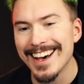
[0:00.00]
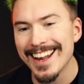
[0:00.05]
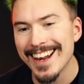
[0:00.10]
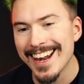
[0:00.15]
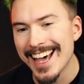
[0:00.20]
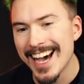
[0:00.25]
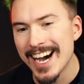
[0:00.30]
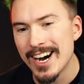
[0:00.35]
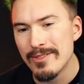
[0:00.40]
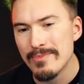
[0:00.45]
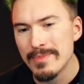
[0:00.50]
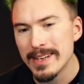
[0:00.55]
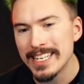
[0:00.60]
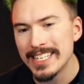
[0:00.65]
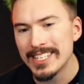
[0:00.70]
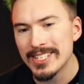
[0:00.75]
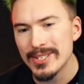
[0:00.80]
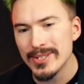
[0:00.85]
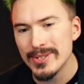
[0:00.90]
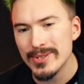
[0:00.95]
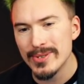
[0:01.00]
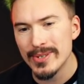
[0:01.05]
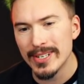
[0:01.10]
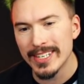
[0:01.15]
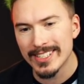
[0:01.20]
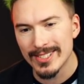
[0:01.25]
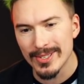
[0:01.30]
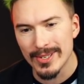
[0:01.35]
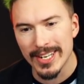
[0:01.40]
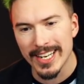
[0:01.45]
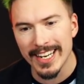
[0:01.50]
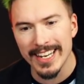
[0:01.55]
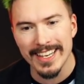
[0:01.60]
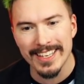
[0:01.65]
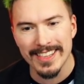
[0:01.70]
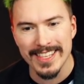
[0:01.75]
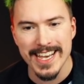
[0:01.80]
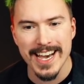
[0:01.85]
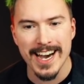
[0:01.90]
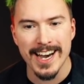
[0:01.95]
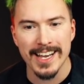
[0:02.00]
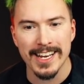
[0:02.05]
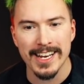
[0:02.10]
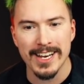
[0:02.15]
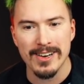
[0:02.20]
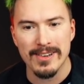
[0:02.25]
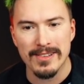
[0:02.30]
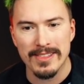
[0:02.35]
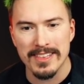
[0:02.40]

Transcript: allow me to click the eye now.